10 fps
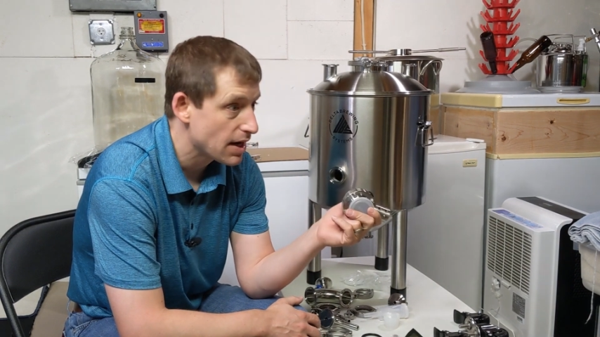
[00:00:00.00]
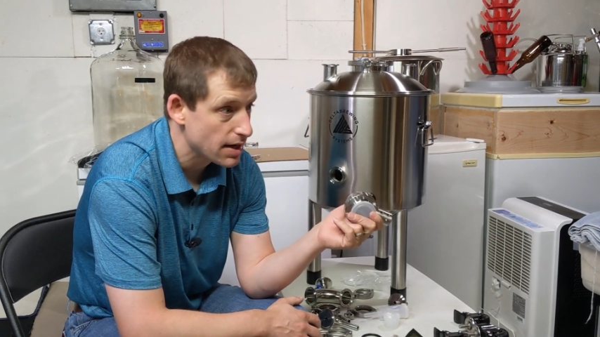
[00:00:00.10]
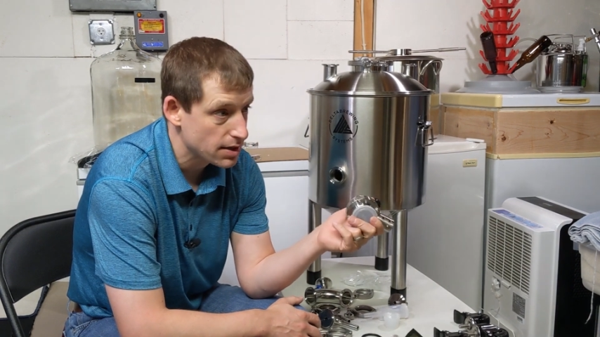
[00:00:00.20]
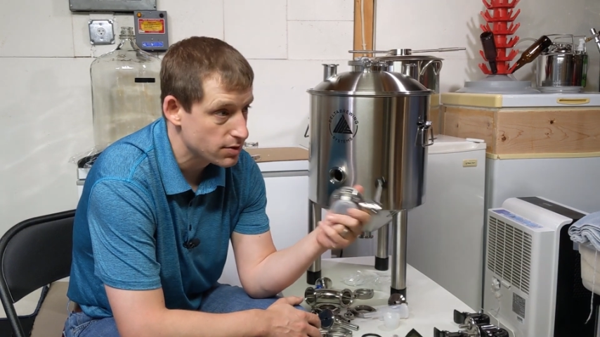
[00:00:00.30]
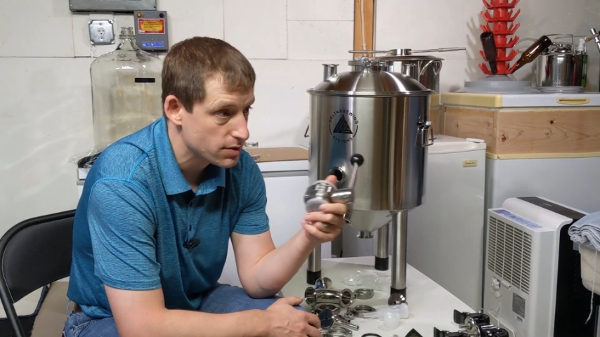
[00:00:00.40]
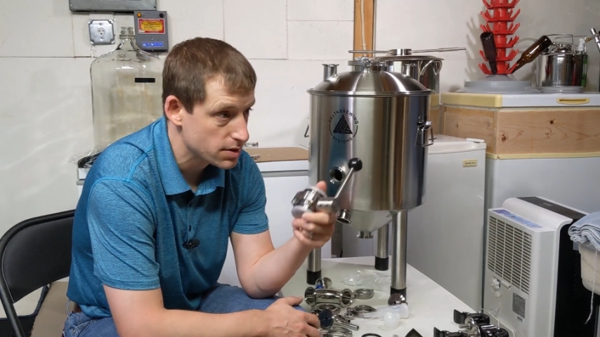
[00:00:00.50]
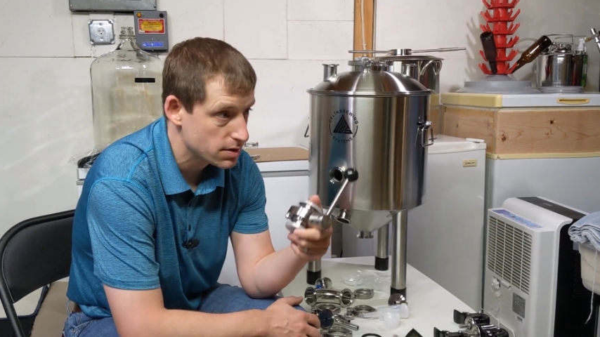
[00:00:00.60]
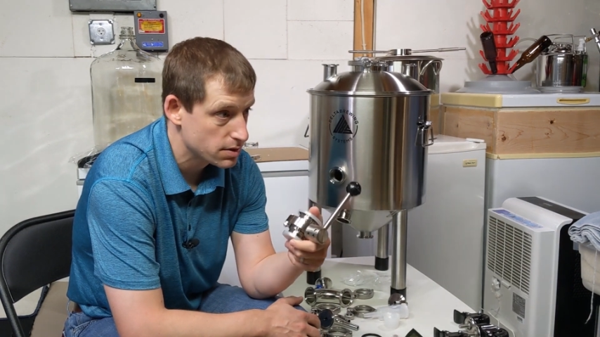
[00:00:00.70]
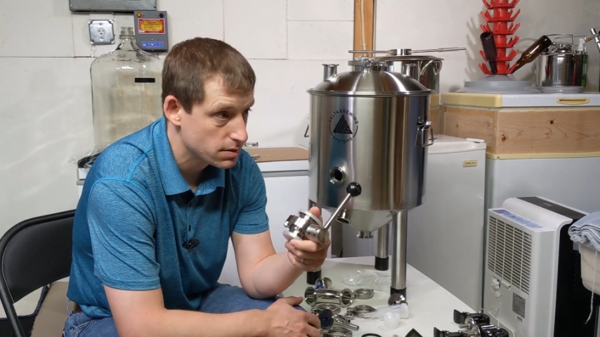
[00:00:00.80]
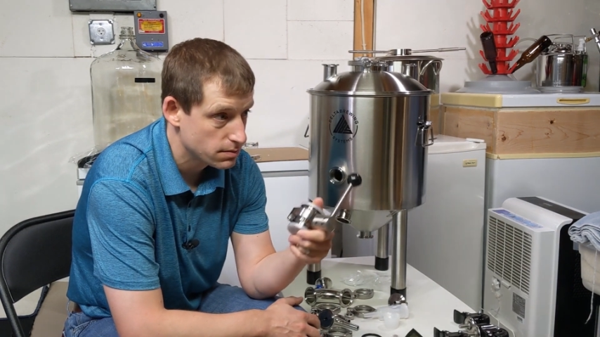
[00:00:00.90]
got
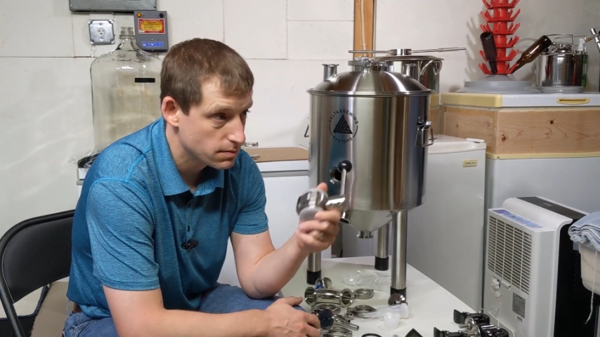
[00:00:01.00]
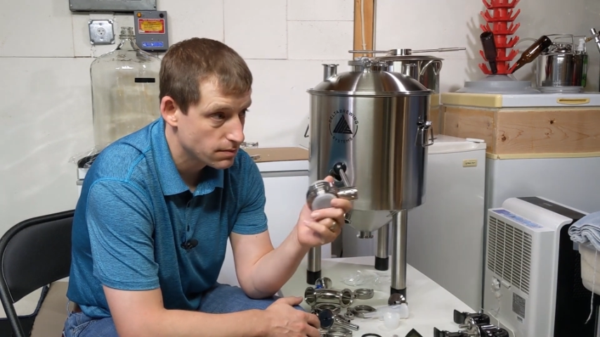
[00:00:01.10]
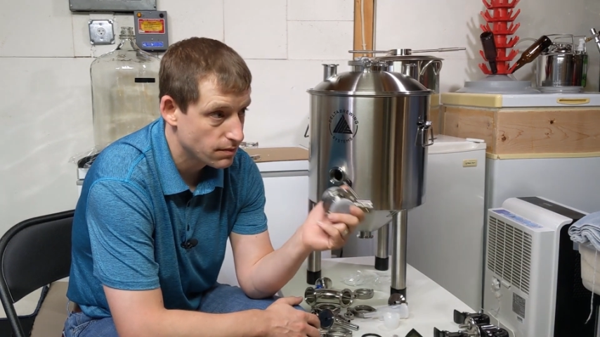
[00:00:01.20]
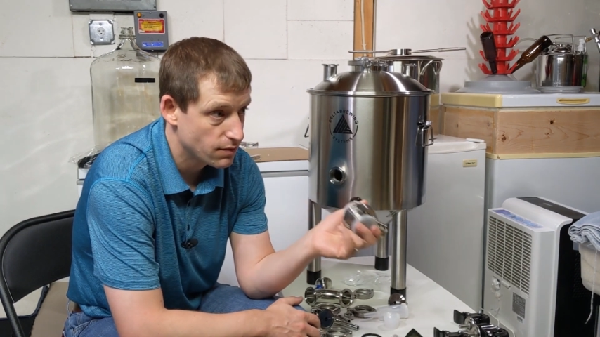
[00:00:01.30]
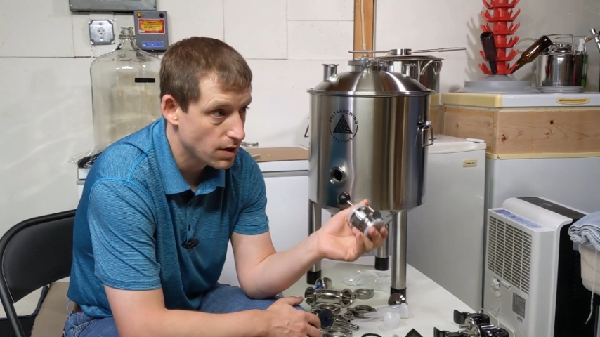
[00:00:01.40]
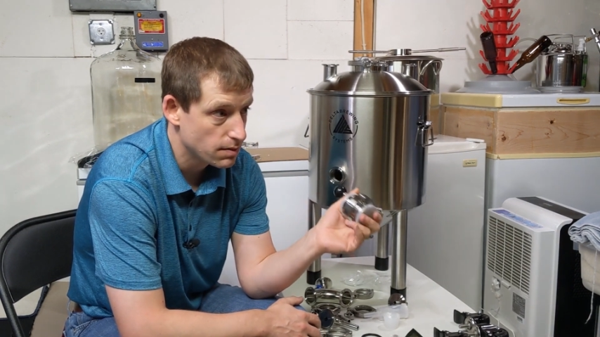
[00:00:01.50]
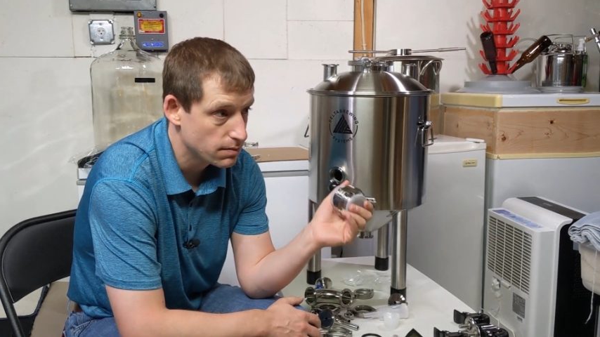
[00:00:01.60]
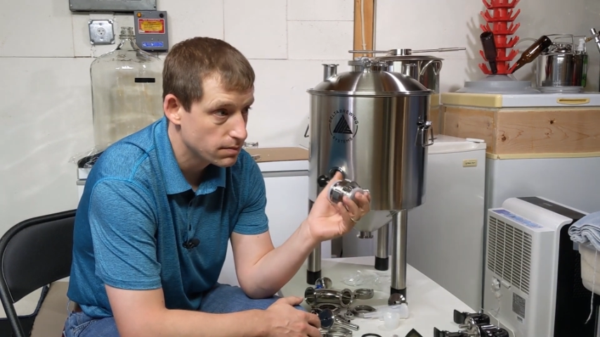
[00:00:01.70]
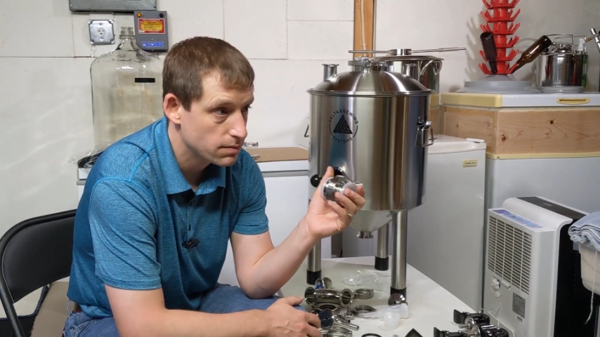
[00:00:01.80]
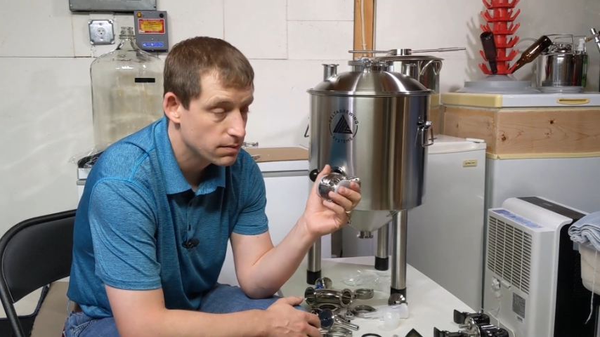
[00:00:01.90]
extras
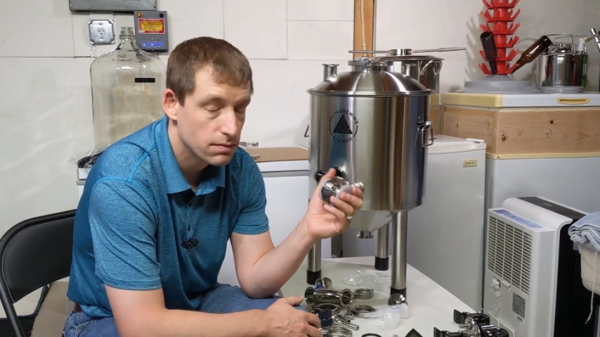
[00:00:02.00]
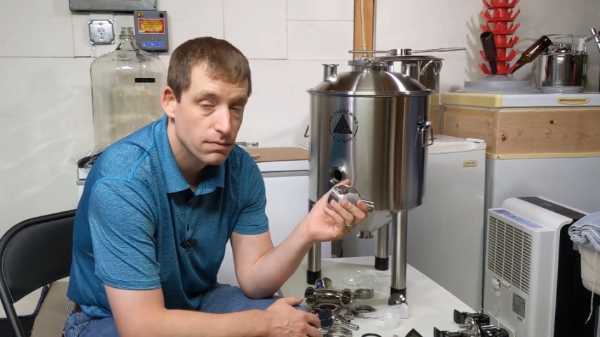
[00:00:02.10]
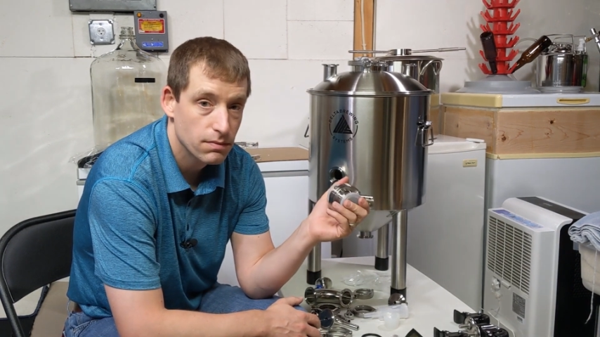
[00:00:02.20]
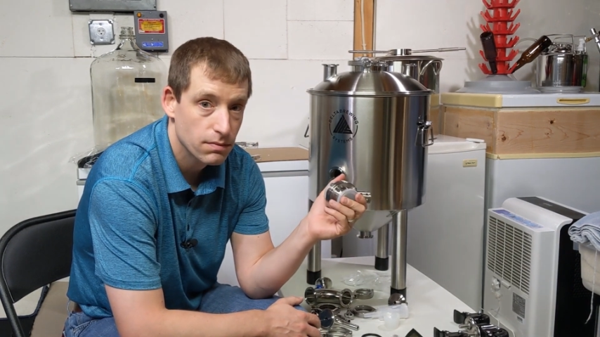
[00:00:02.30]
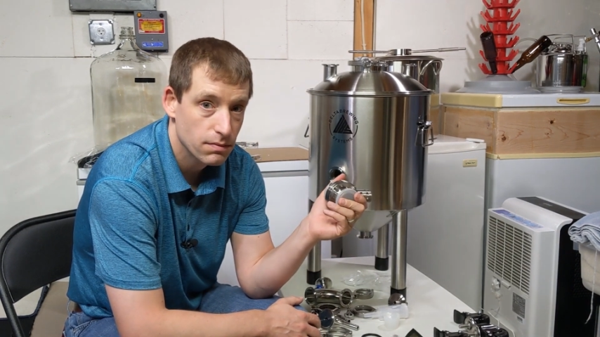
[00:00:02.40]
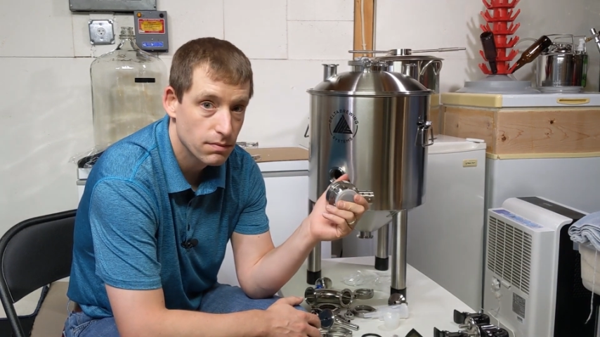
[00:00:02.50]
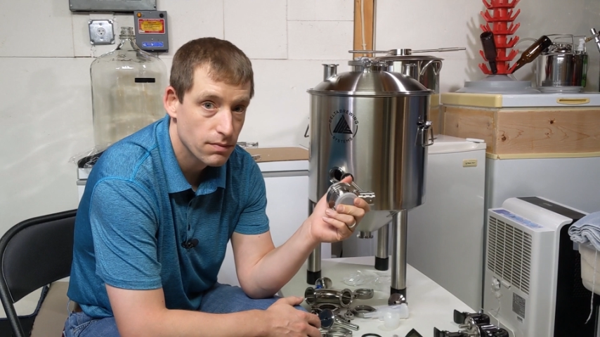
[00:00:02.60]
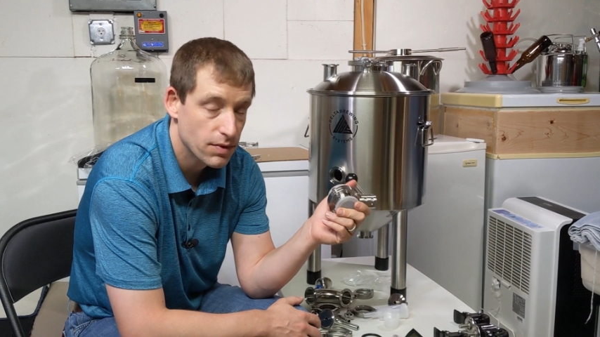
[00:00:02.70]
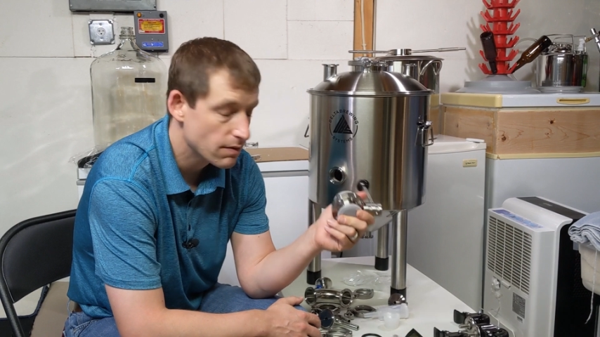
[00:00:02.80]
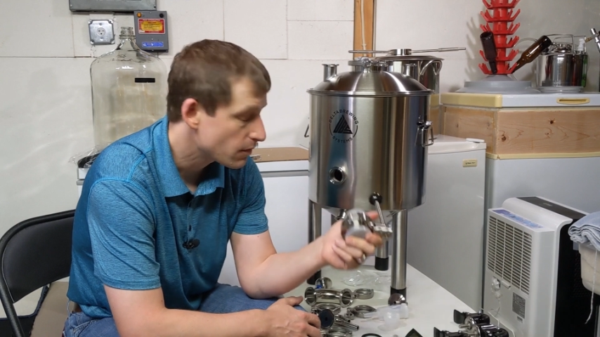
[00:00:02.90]
from the